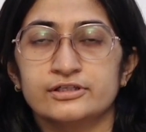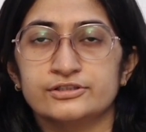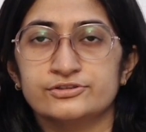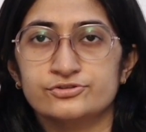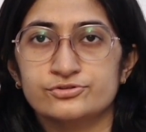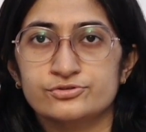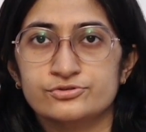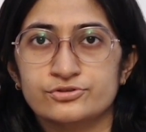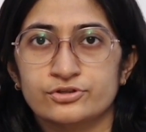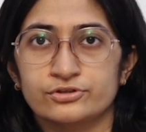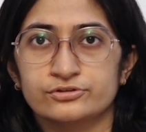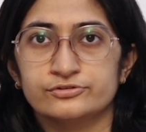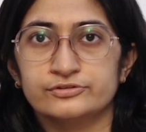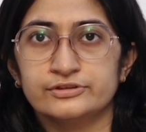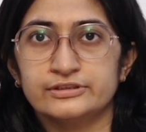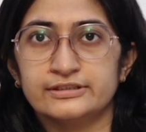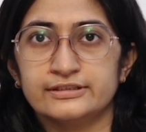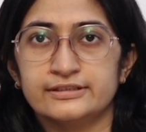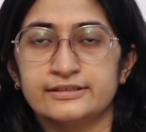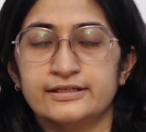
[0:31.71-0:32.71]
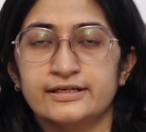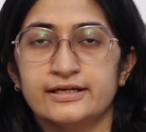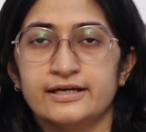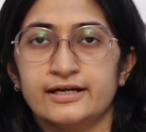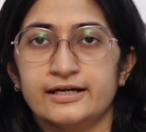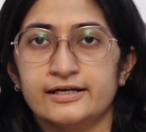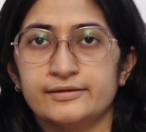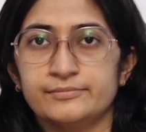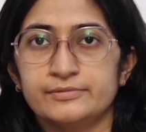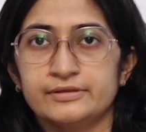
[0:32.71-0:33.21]
Anjoo Choudhary.
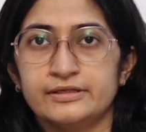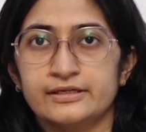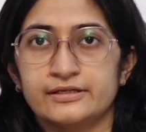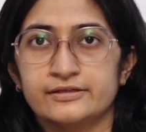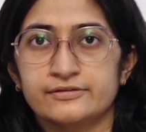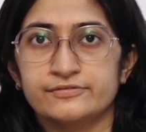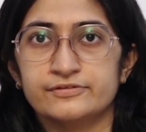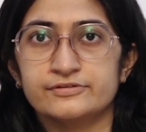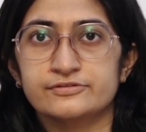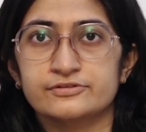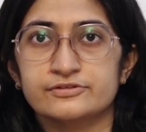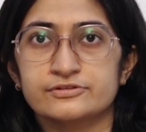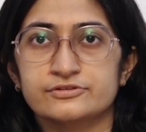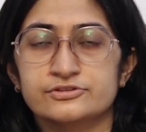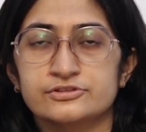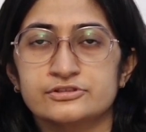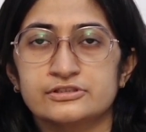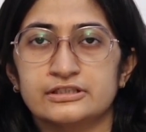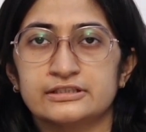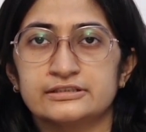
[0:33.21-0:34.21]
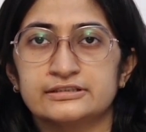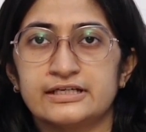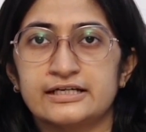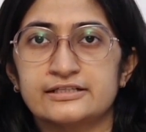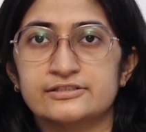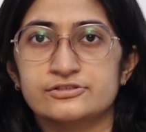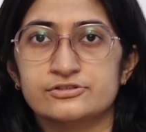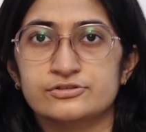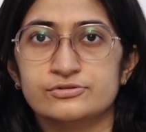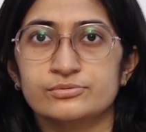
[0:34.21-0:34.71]
I am an airway surgeon
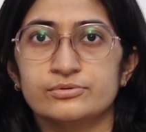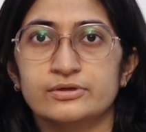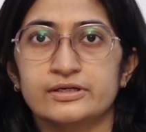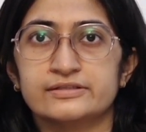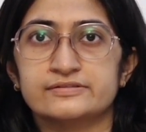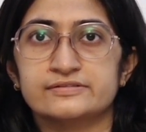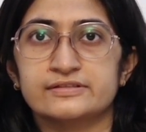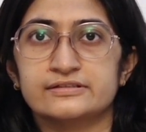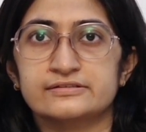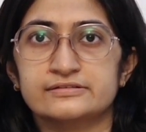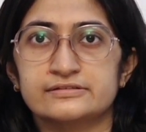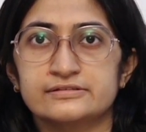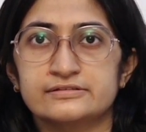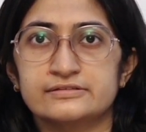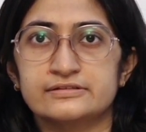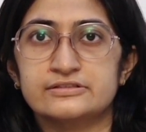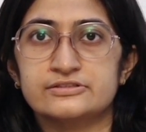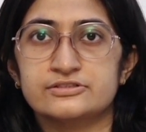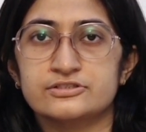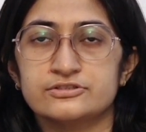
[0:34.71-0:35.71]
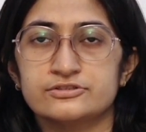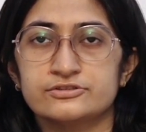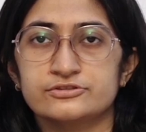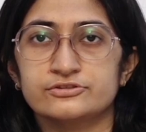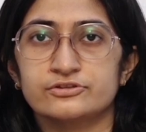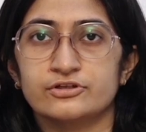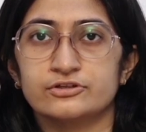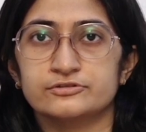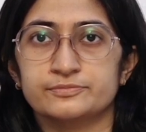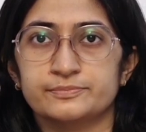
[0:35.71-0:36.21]
attached to SRCC
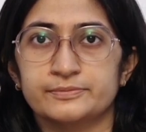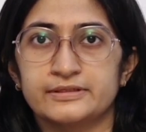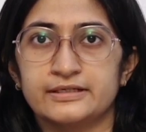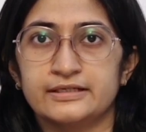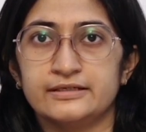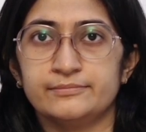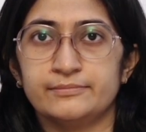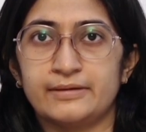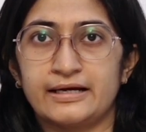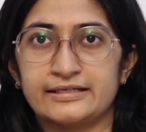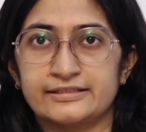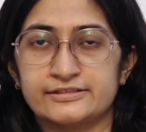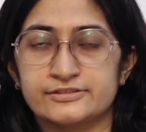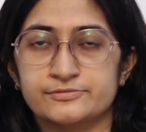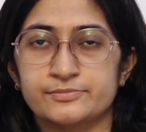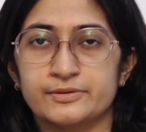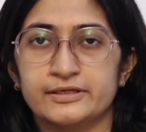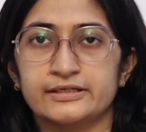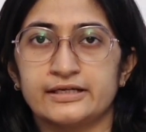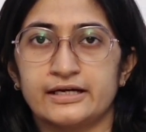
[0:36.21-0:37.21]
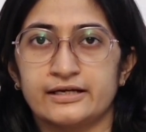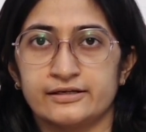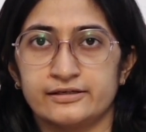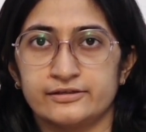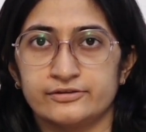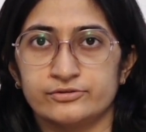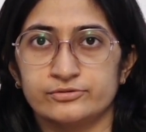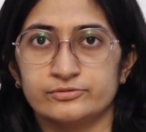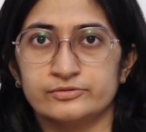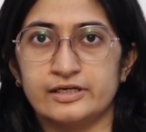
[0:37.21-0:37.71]
Children's Hospital managed by
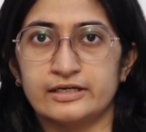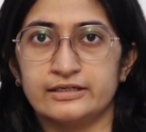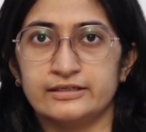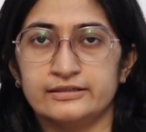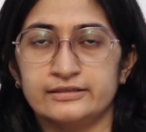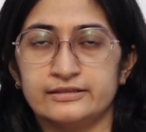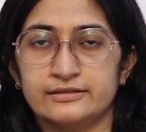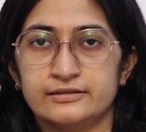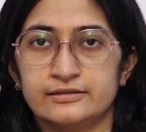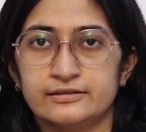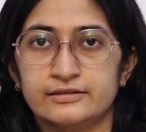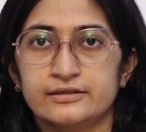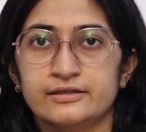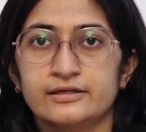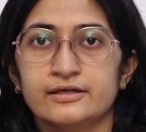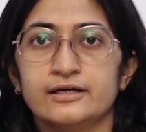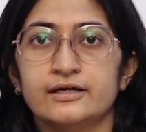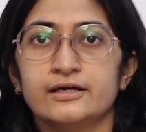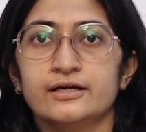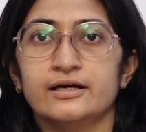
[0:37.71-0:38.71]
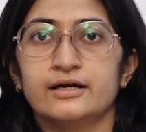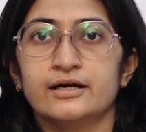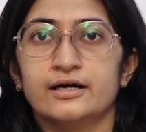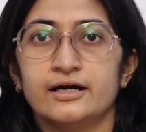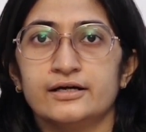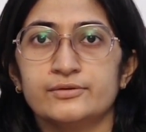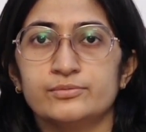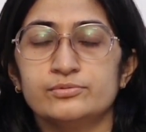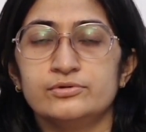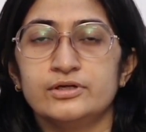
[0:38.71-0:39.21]
Narayana Hrudayalaya.
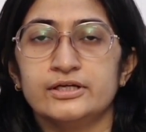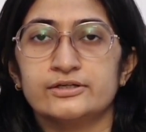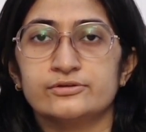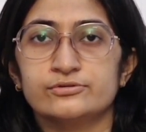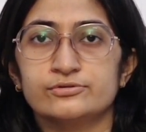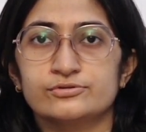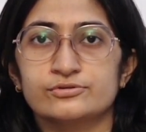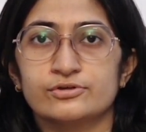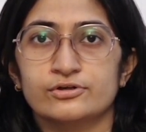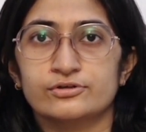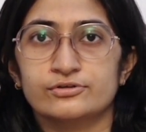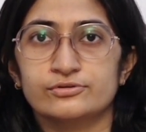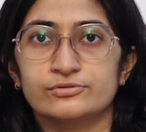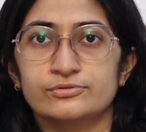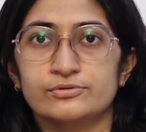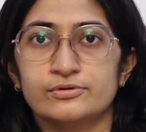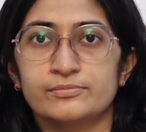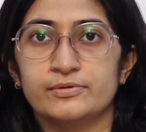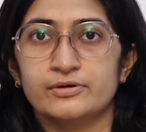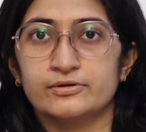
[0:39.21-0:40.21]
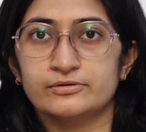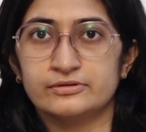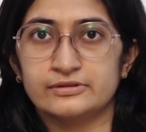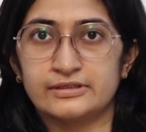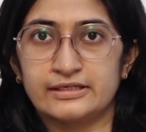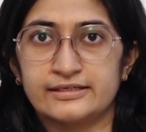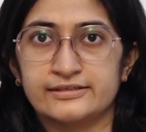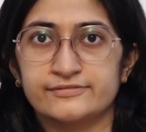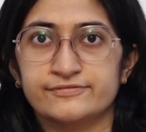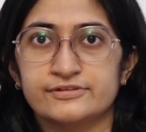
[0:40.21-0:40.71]
I would like to talk to you about
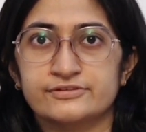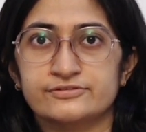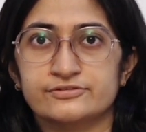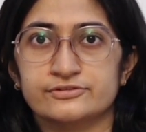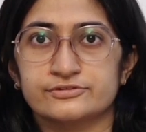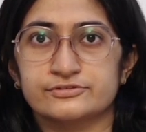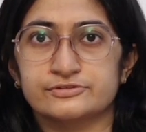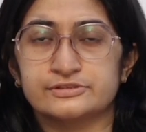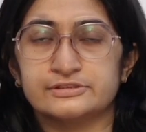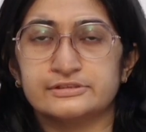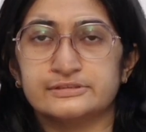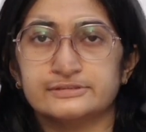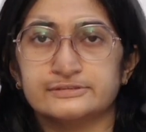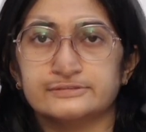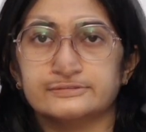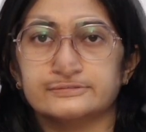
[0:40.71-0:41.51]
airway surgery.